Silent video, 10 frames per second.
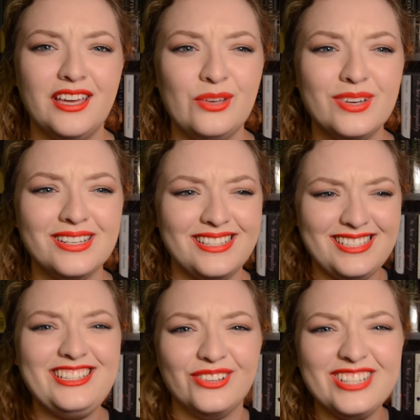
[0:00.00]
you
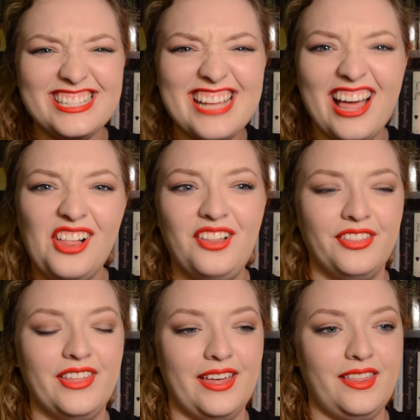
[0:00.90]
can tell
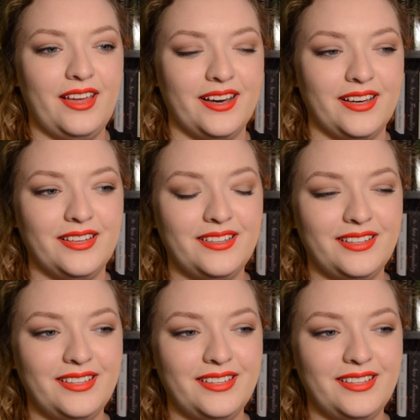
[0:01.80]
that